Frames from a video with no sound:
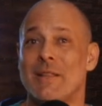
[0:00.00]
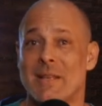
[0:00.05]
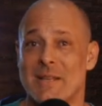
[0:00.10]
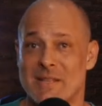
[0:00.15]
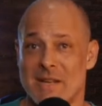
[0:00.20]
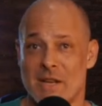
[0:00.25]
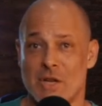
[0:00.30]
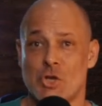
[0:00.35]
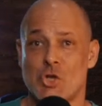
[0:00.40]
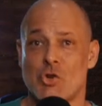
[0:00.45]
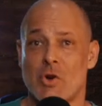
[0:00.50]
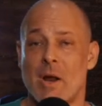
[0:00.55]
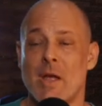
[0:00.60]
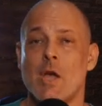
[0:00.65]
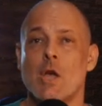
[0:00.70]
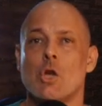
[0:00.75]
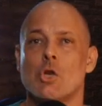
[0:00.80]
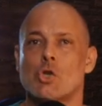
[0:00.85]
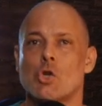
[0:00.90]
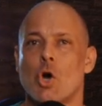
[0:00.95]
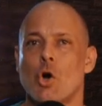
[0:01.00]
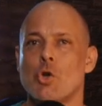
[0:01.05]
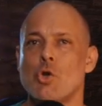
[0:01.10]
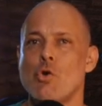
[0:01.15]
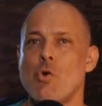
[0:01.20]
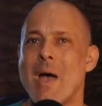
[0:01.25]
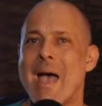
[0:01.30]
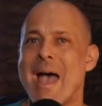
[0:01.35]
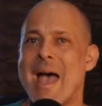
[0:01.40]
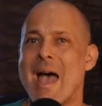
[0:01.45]
They say he's tra- So
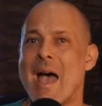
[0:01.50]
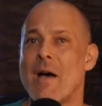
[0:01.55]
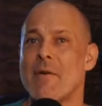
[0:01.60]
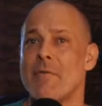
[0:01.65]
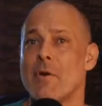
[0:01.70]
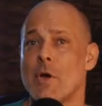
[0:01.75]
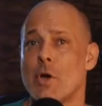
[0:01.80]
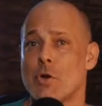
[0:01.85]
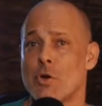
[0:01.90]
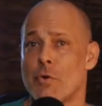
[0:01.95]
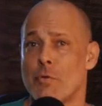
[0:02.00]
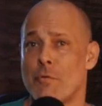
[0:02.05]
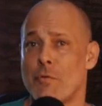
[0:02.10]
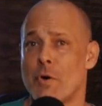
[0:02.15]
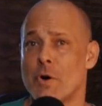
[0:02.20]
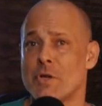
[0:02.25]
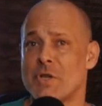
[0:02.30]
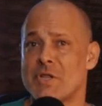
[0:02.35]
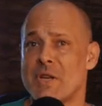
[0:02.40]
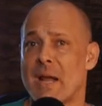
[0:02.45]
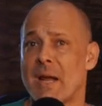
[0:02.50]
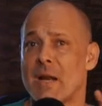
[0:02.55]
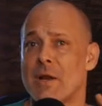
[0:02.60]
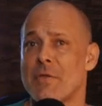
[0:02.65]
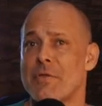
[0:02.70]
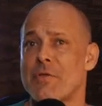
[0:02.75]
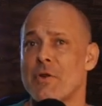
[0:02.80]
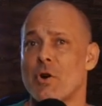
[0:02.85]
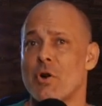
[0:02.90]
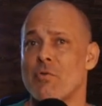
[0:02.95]
you have your first, second,
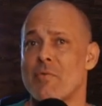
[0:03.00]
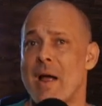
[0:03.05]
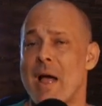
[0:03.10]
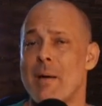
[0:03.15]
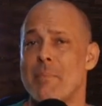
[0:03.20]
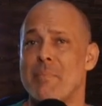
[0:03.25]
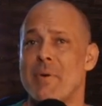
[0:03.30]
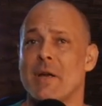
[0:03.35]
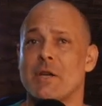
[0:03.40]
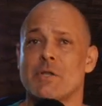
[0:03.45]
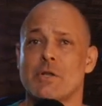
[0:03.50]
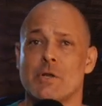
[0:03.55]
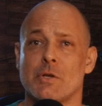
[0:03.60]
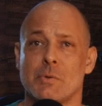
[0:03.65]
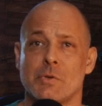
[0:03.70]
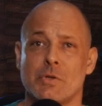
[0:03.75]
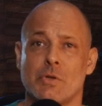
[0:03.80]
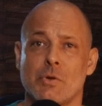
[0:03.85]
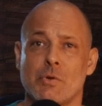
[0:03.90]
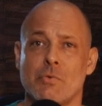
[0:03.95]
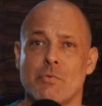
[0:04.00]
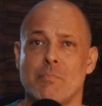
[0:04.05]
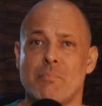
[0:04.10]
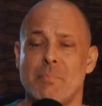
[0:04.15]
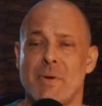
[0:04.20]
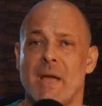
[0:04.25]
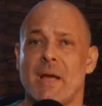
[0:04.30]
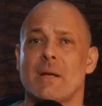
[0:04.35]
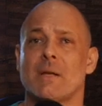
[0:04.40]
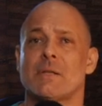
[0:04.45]
and third round picks, because it was two
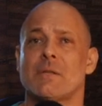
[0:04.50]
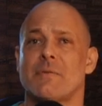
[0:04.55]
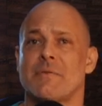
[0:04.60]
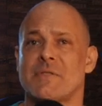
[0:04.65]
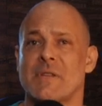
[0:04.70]
picks,